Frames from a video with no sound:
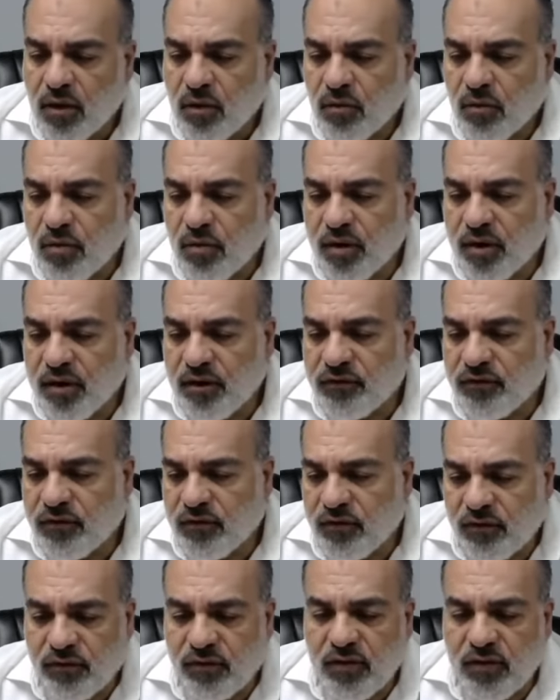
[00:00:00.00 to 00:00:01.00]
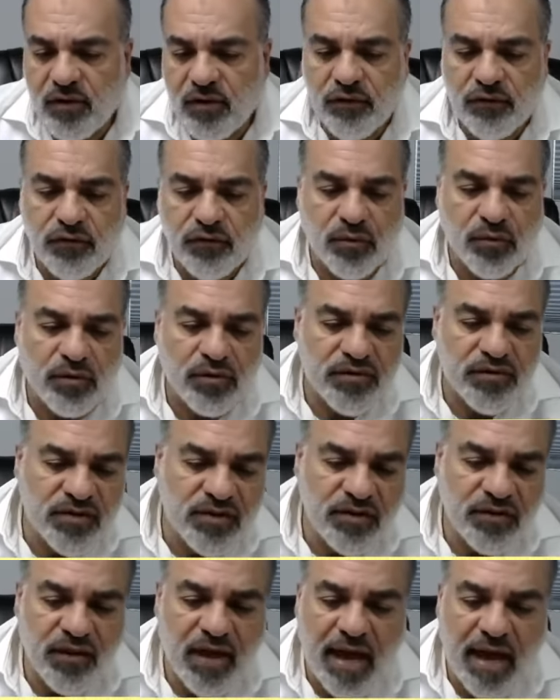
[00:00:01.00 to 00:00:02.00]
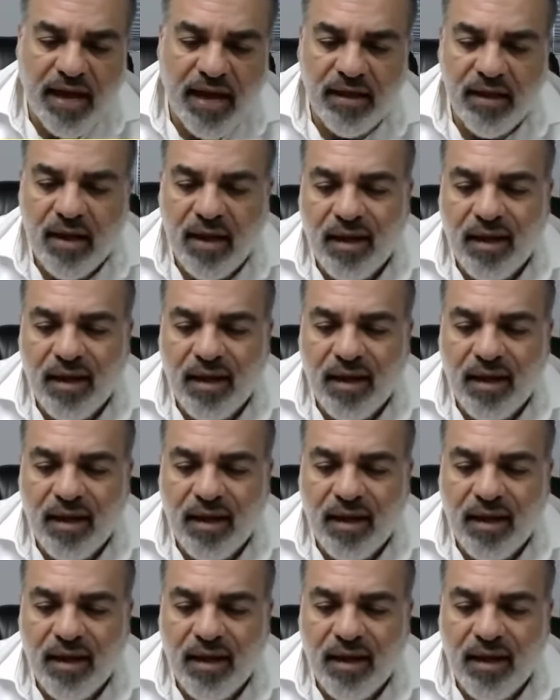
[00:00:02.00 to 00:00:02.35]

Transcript: or is it this or is it that?